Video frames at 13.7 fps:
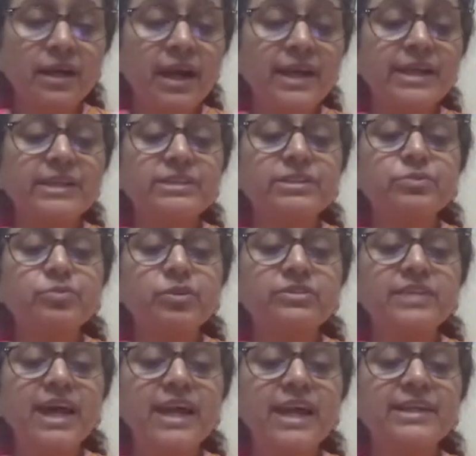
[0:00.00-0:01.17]
agent
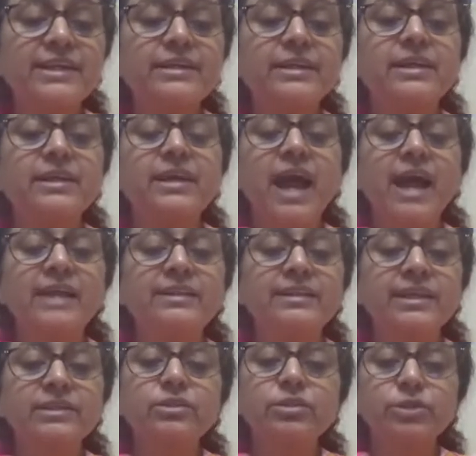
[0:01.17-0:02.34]
was added, and
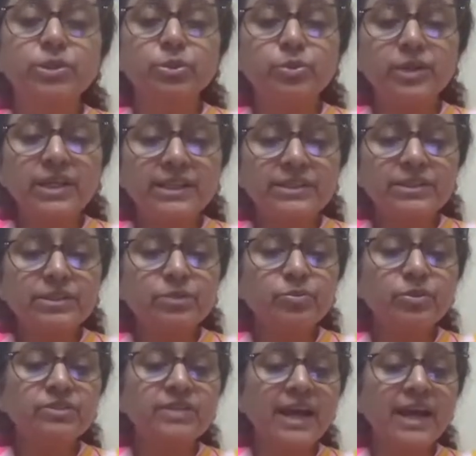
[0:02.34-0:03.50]
then dual agent
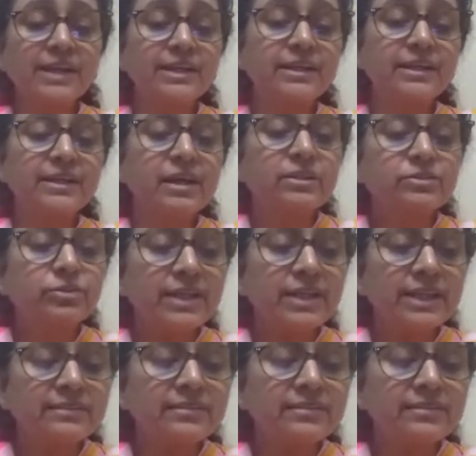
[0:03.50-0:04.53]
was added. So let's